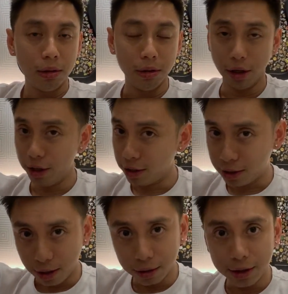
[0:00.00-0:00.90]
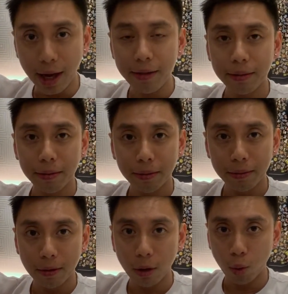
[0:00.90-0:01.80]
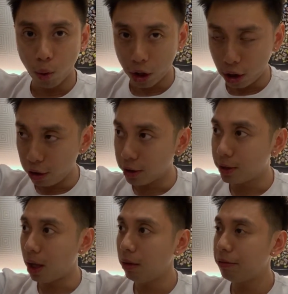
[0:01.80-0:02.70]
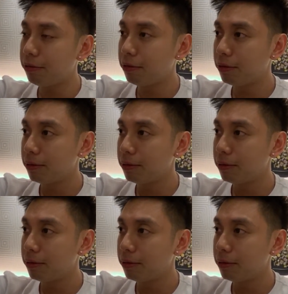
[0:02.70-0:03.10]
learn a skill set, work on yourself,